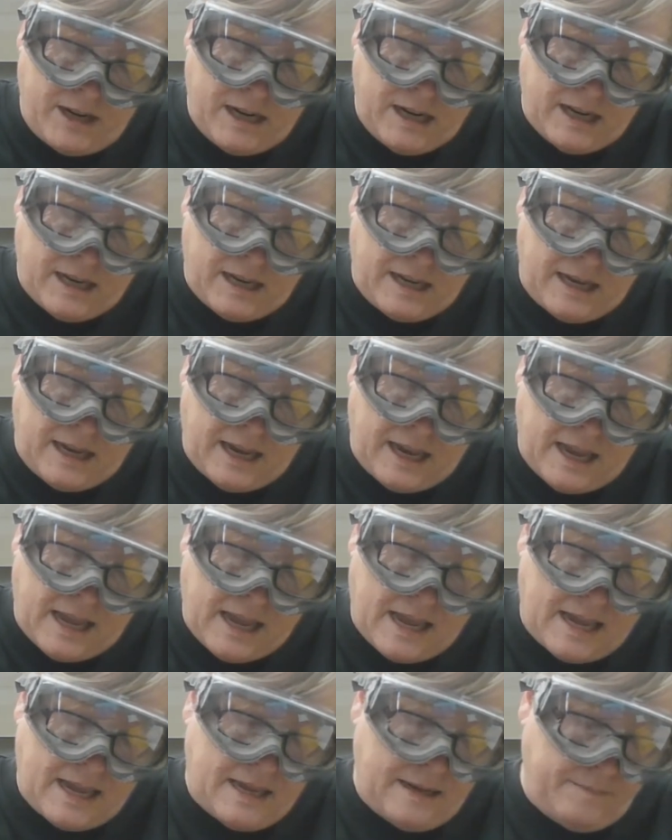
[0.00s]

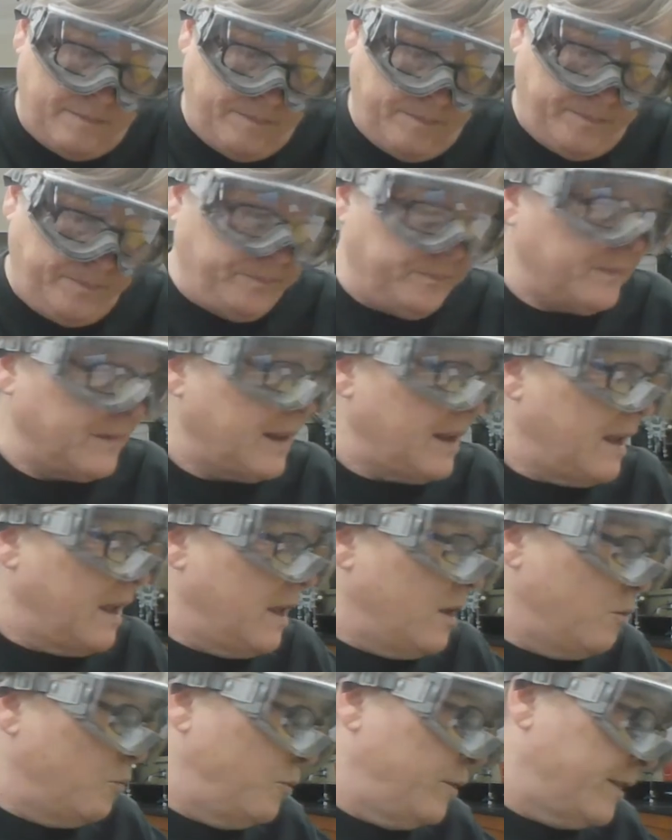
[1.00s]
again
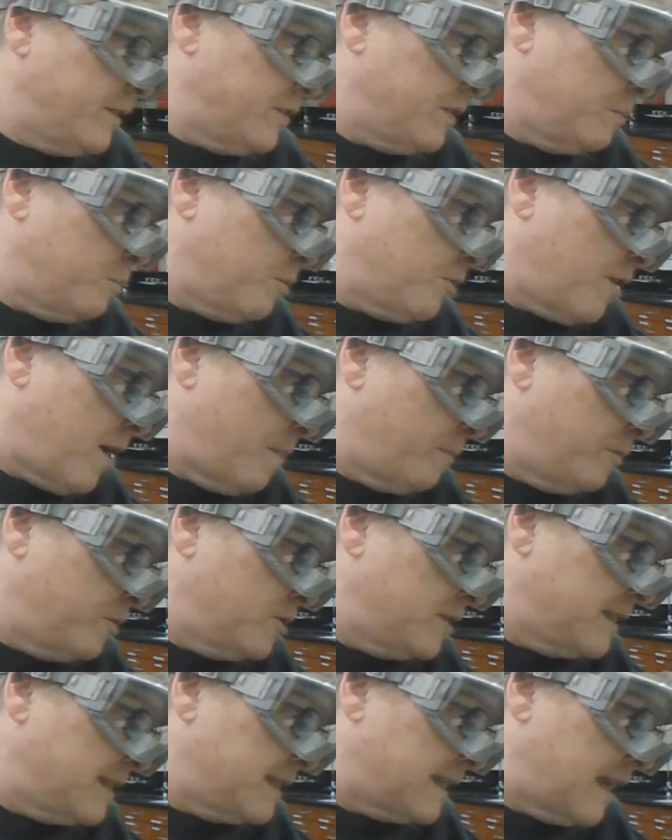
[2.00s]
with the proper
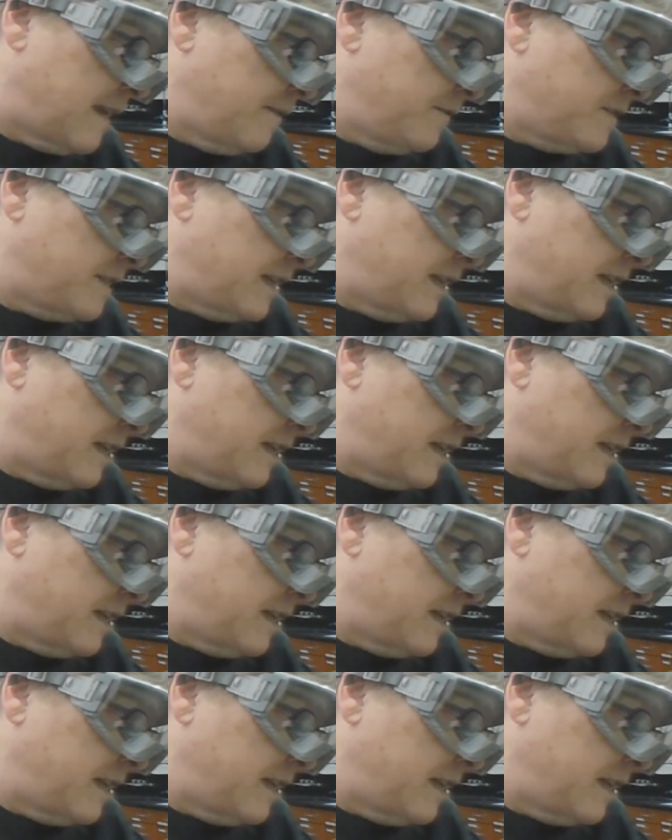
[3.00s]
safety